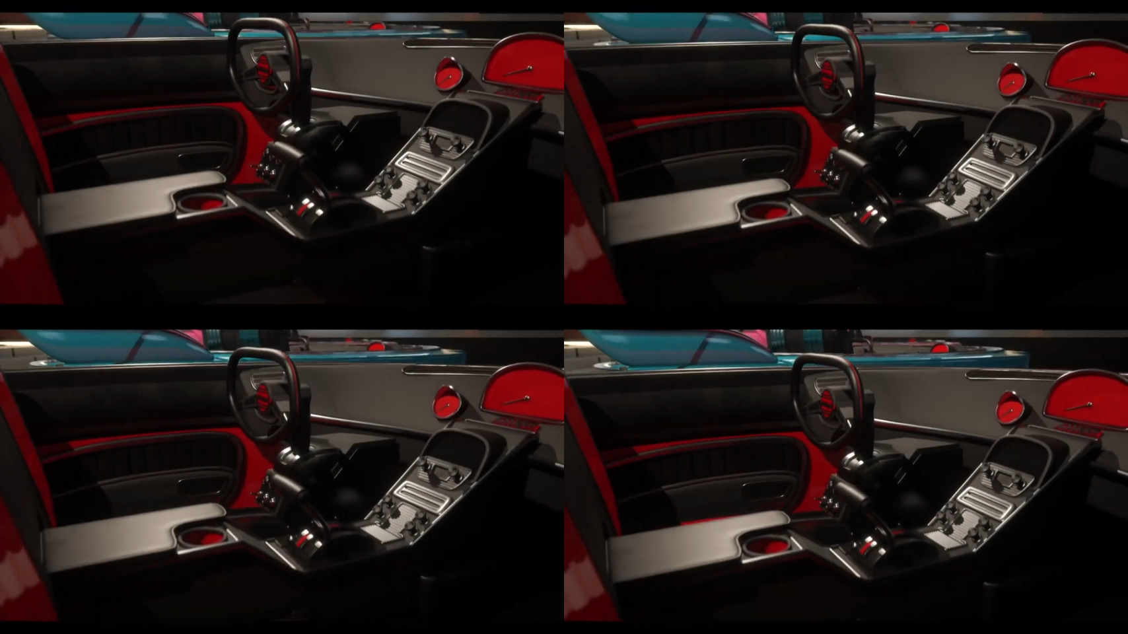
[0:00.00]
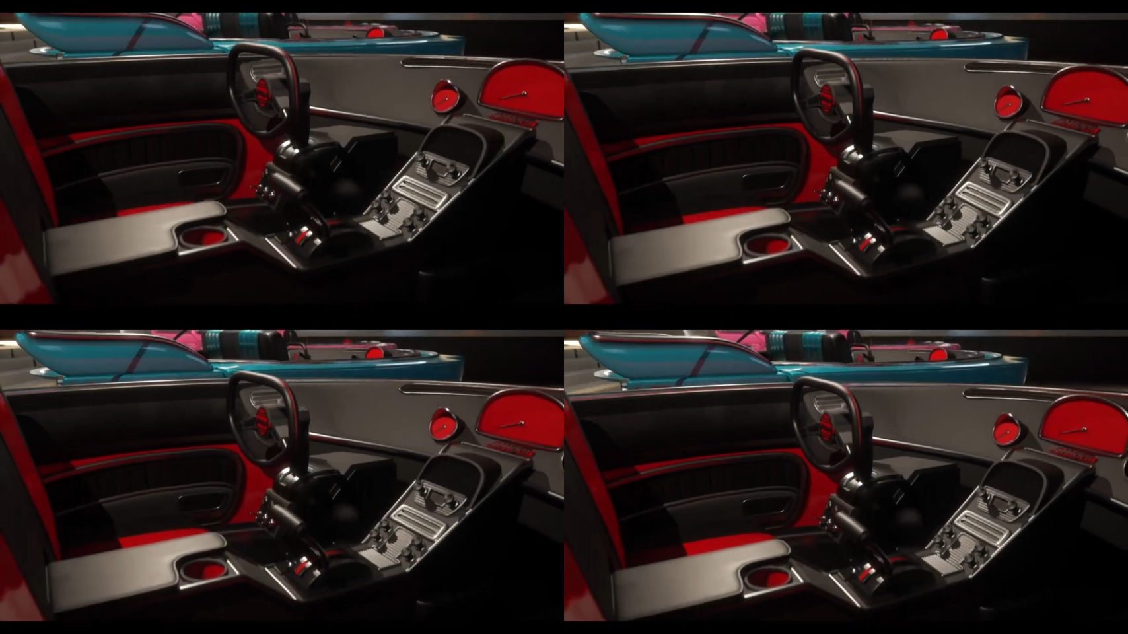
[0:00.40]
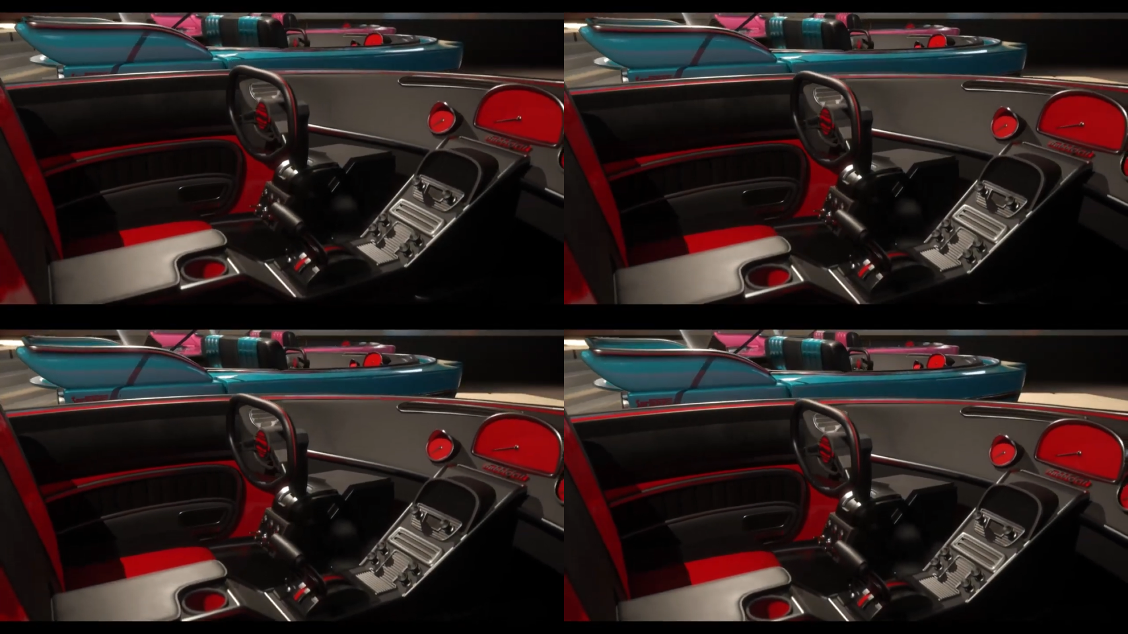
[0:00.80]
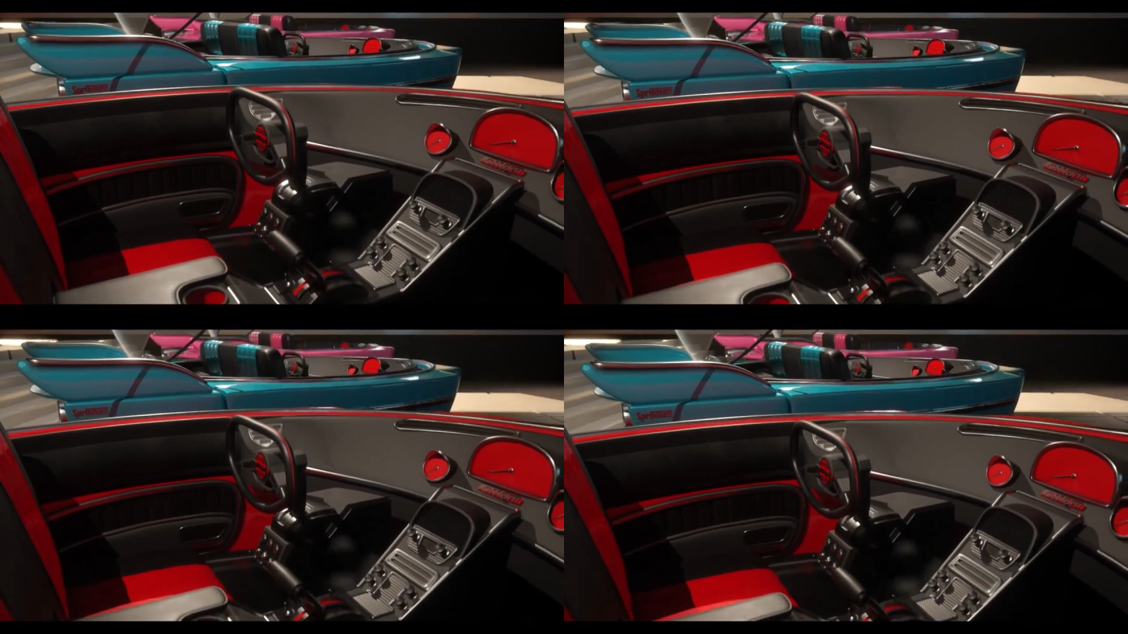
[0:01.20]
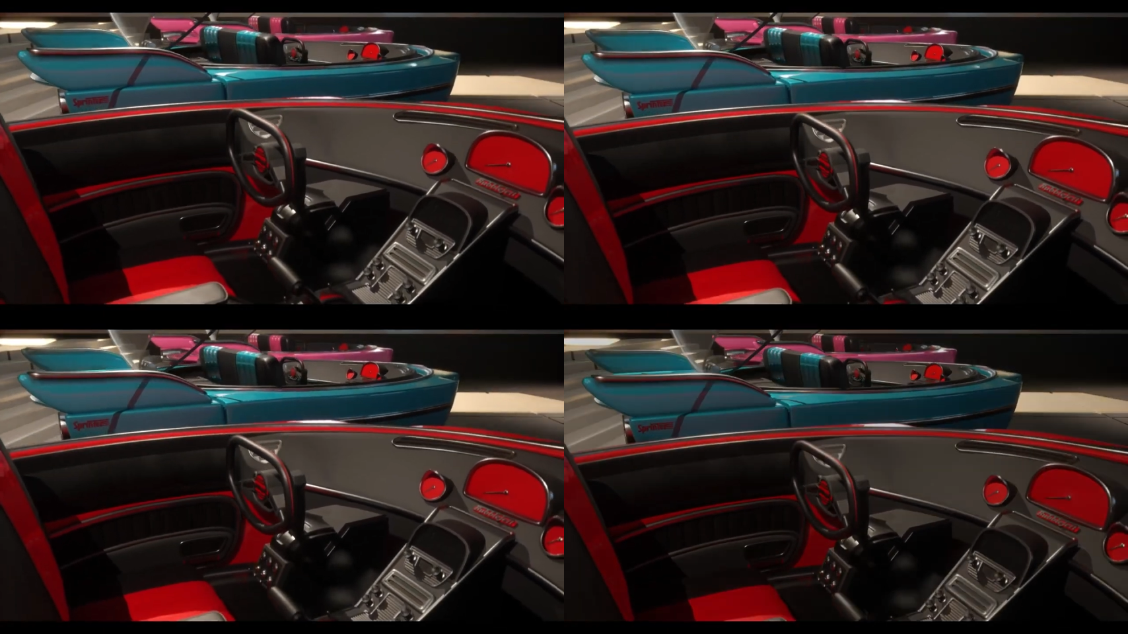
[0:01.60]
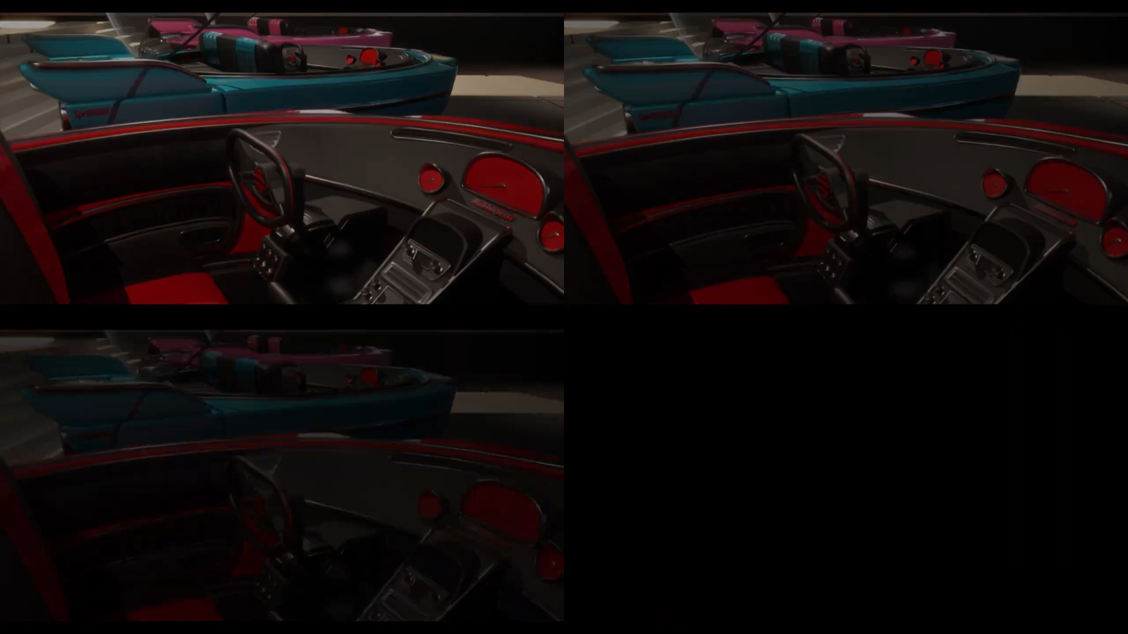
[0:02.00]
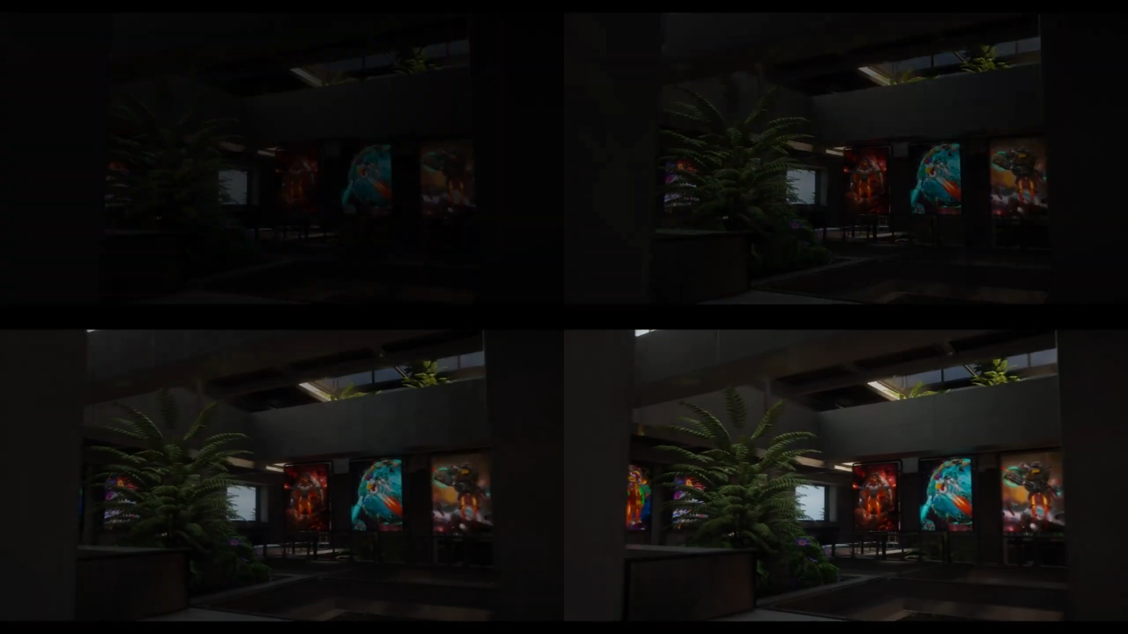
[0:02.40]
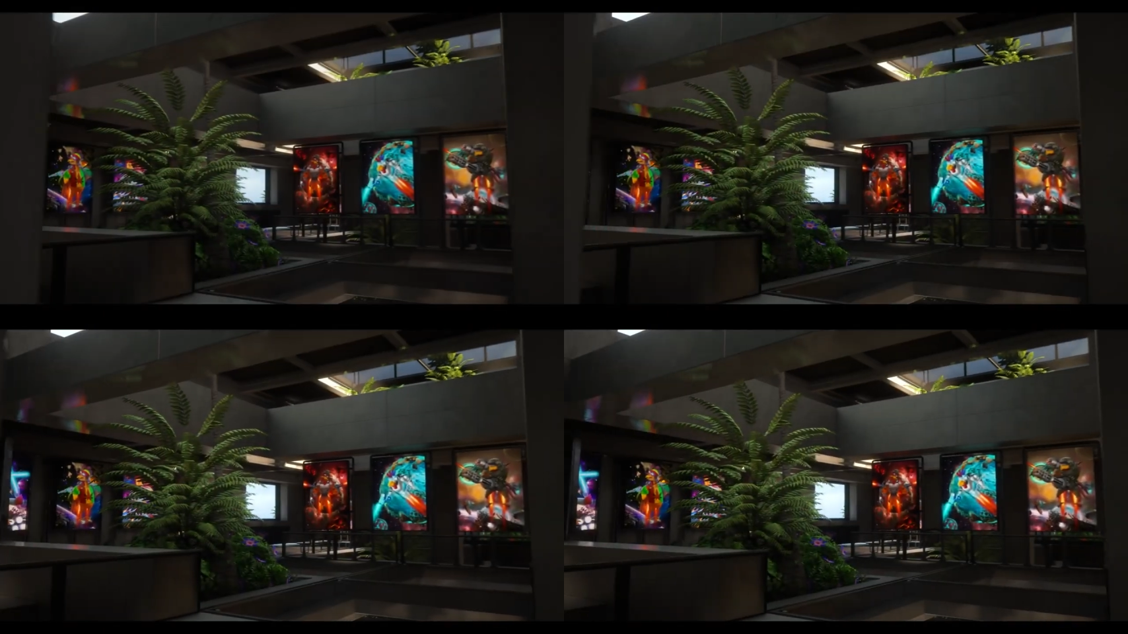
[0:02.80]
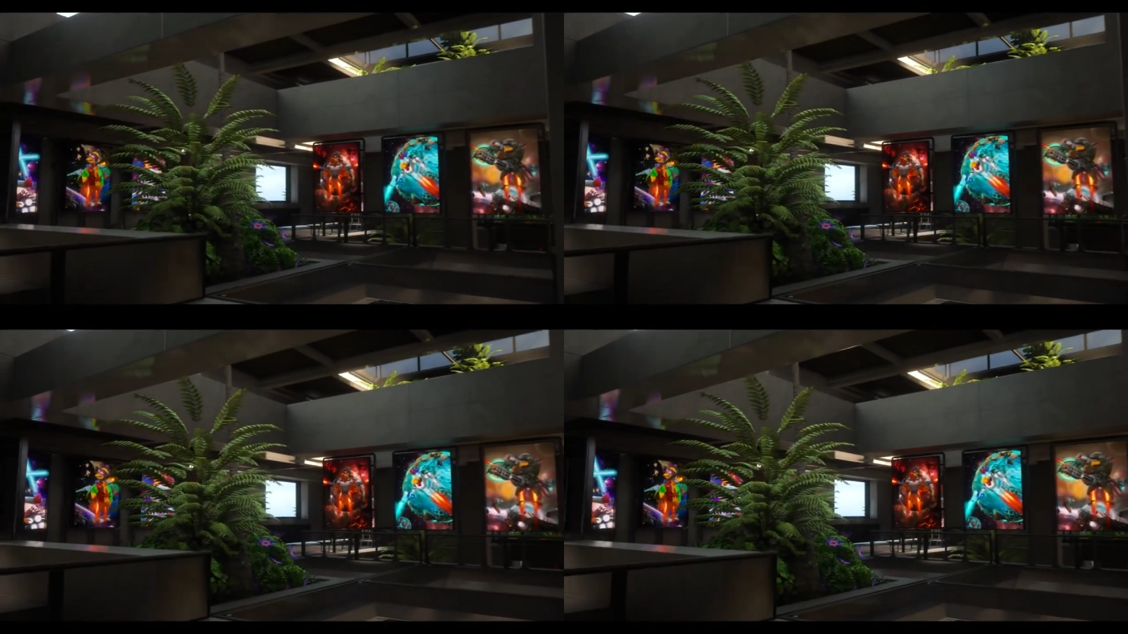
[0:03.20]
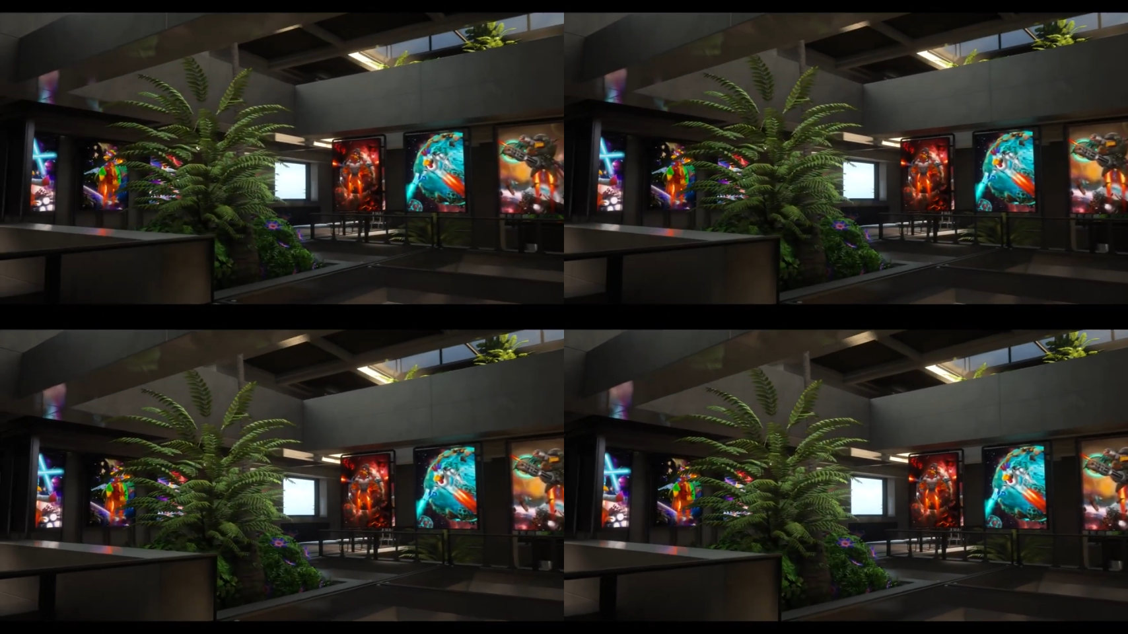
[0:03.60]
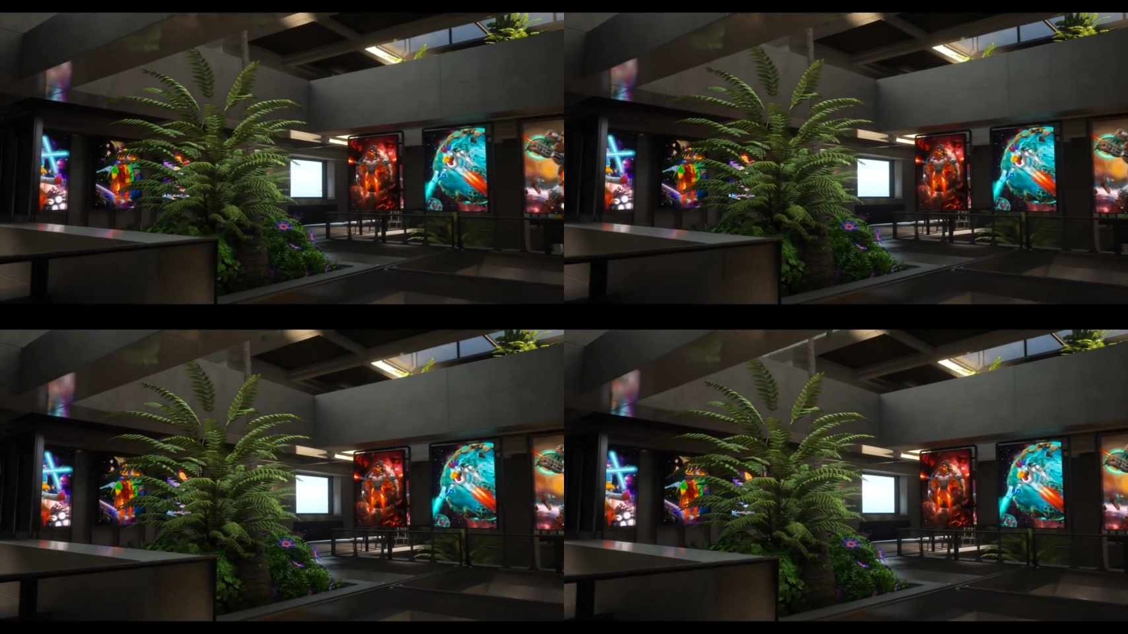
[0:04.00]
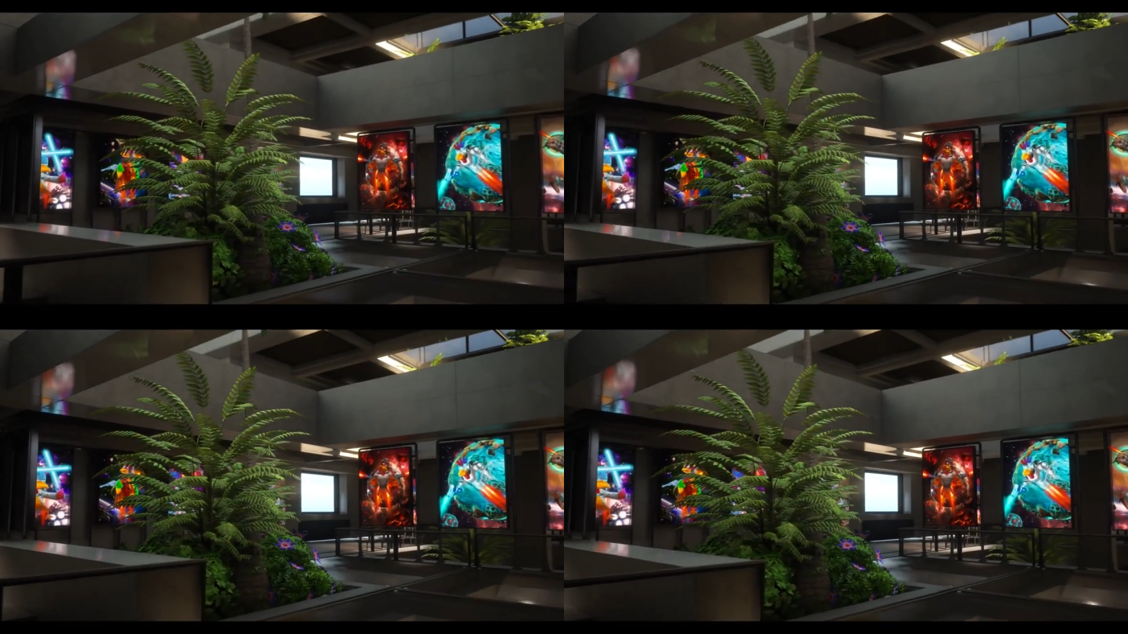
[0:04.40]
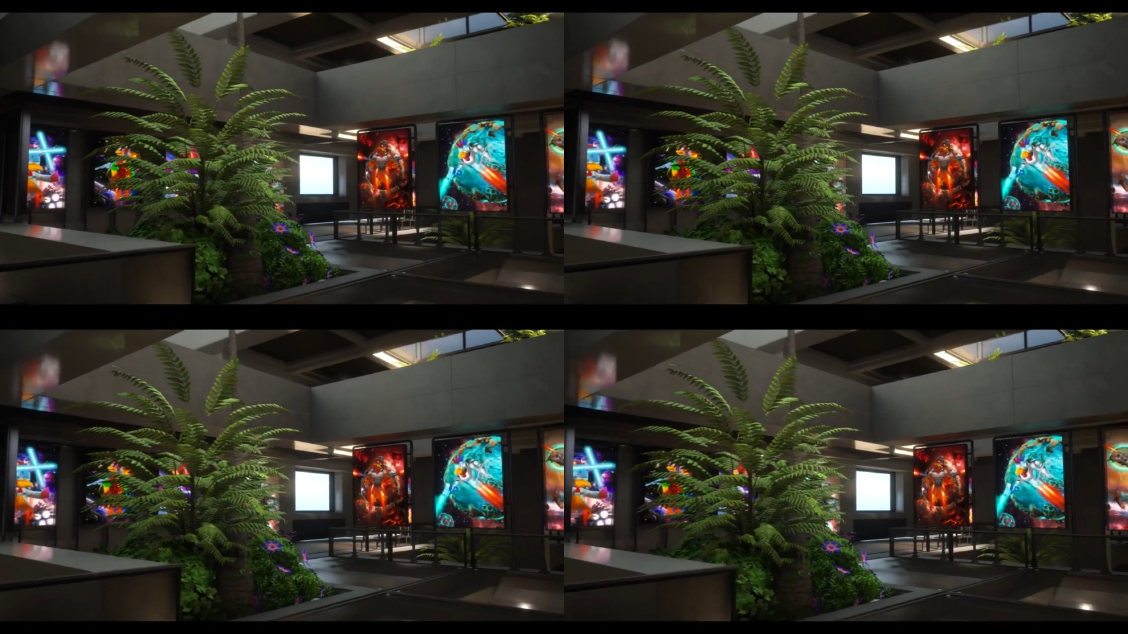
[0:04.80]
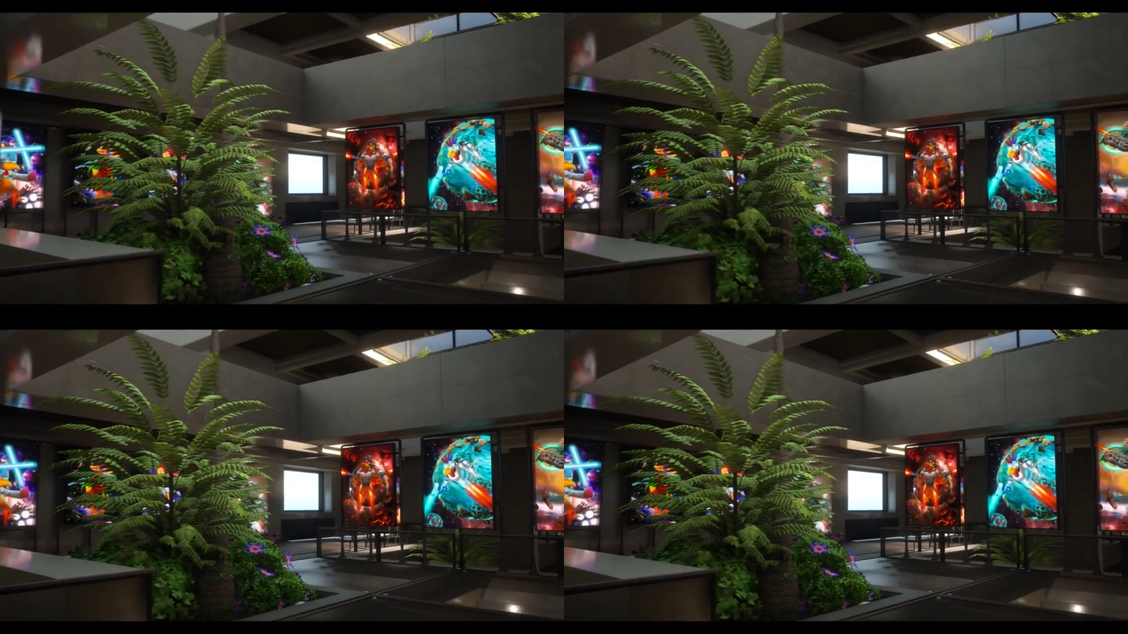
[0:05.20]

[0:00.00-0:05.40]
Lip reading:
[unreadable: no face in view]